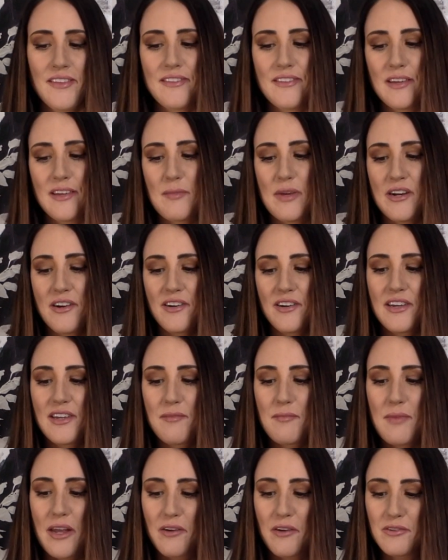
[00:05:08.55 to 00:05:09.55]
The
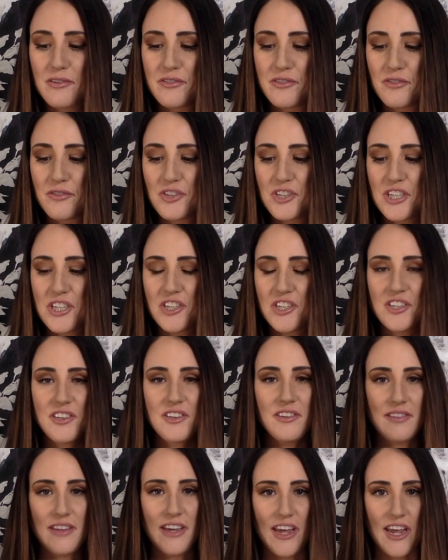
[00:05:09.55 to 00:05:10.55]
American Medical
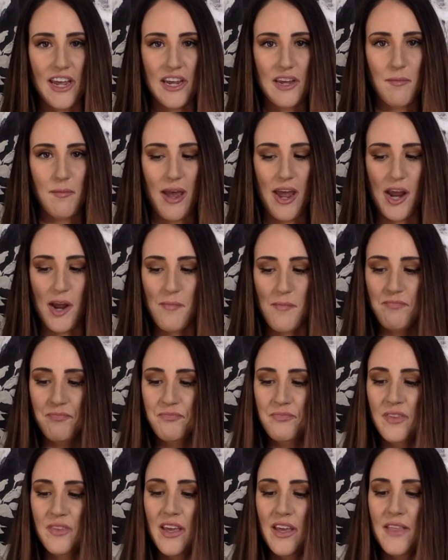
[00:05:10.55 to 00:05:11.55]
Association, the AMA,
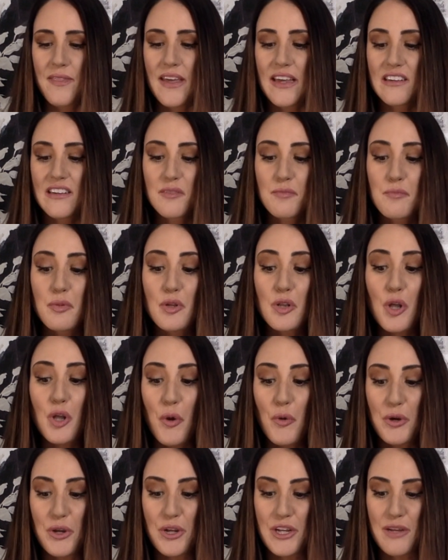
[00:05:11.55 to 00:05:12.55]
they
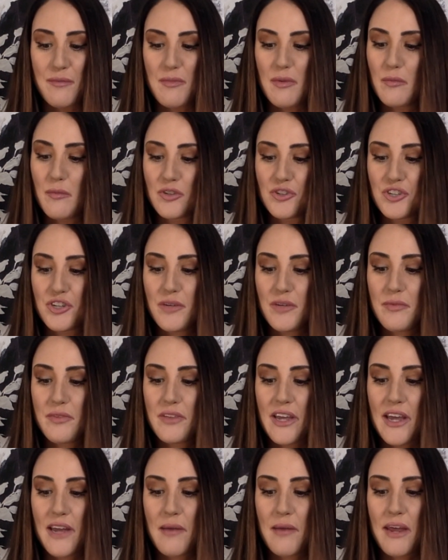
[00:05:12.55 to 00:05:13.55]
exploded in membership.
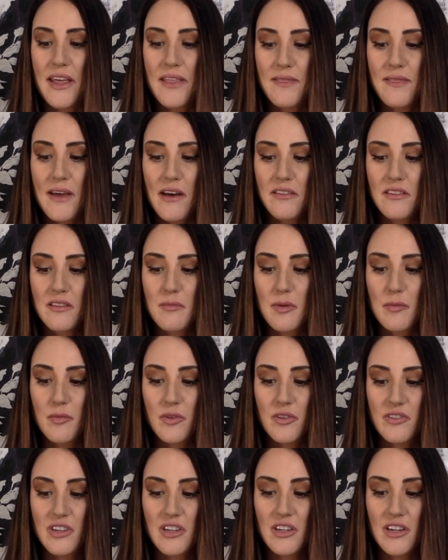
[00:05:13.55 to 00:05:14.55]
They had 8,000
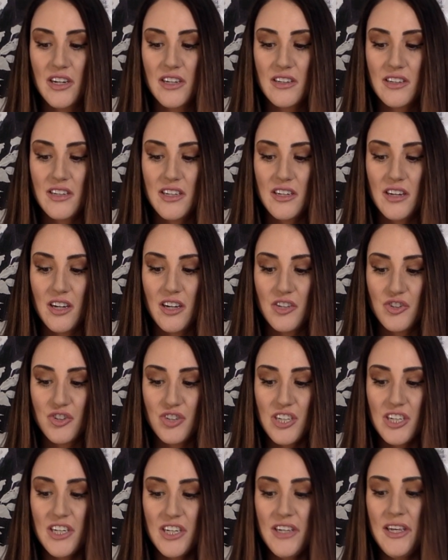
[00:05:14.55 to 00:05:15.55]
members in
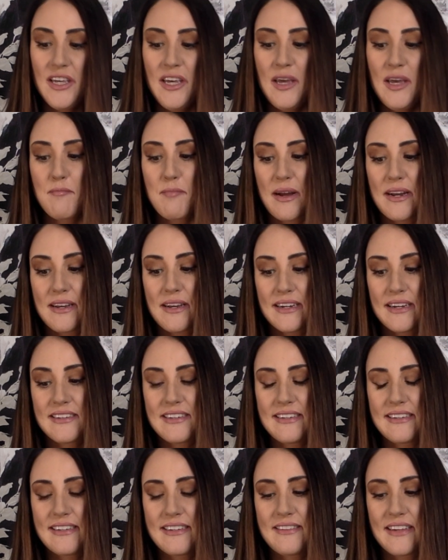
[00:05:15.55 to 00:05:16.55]
1900. By
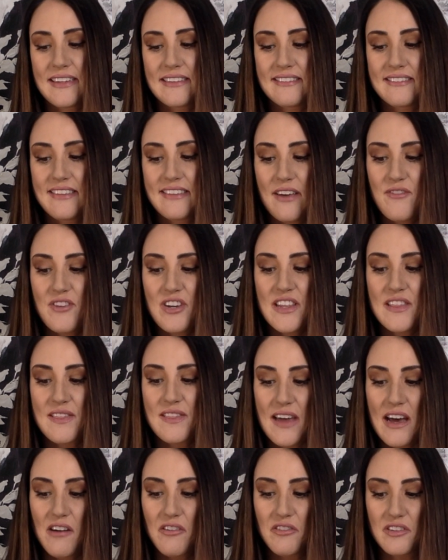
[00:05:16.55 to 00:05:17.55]
1910, they had 70,000
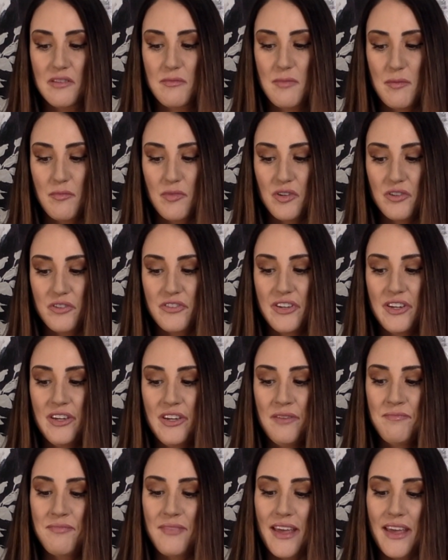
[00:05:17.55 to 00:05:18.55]
members.
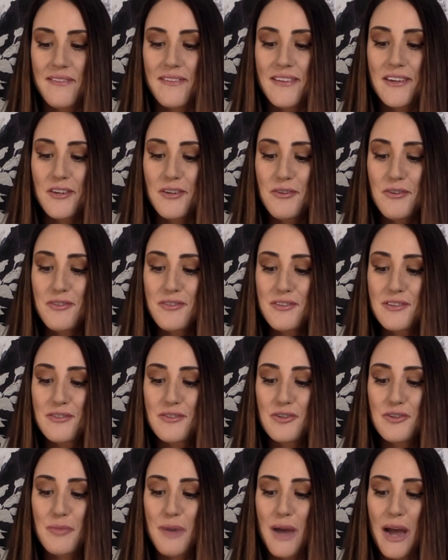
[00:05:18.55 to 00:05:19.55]
And they used this
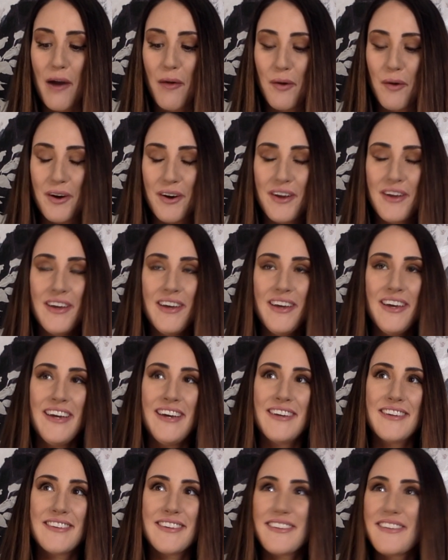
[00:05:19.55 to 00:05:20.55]
new power
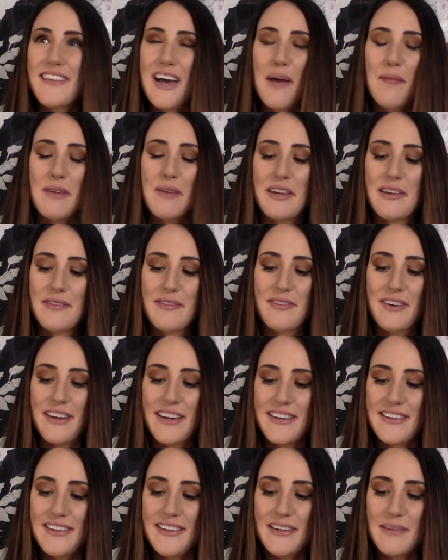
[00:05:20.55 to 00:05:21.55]
to lobby for
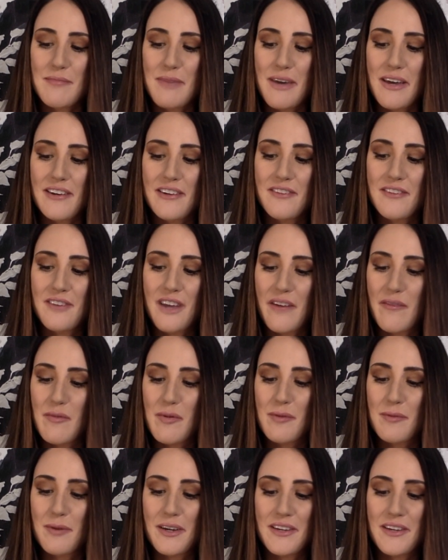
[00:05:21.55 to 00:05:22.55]
anti-competitive
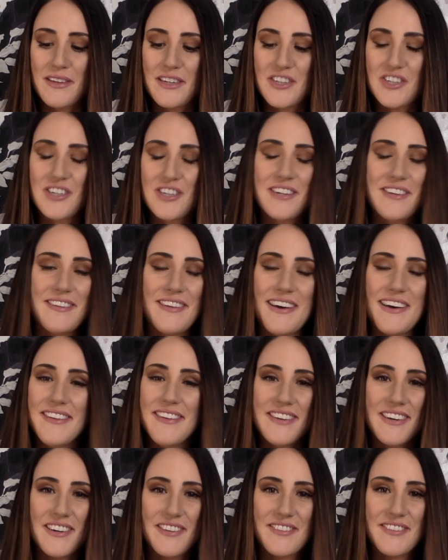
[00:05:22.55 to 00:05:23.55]
government regulation in the
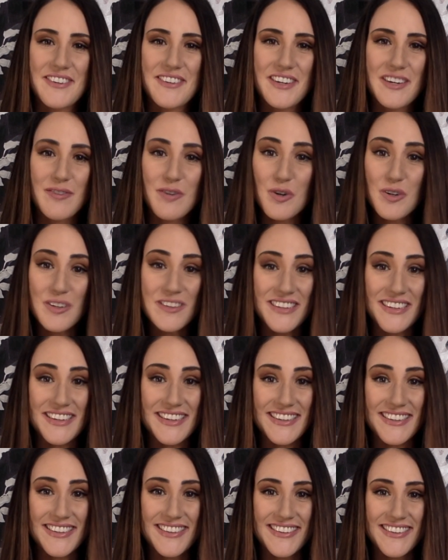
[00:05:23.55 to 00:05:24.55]
healthcare field. Of course they
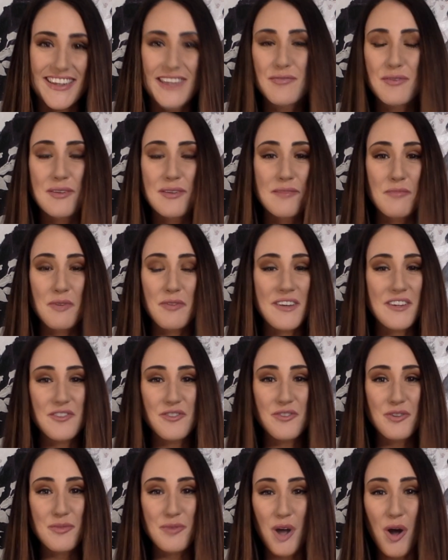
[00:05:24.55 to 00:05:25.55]
did. That's what
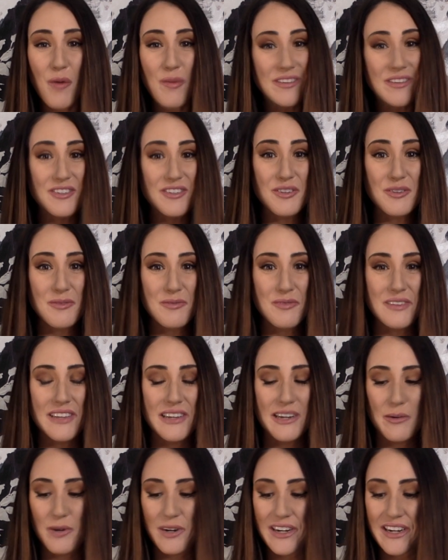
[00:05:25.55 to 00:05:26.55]
professional groups always do when
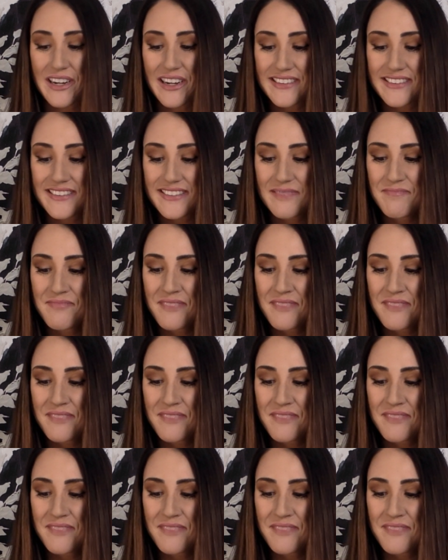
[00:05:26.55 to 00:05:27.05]
they organize.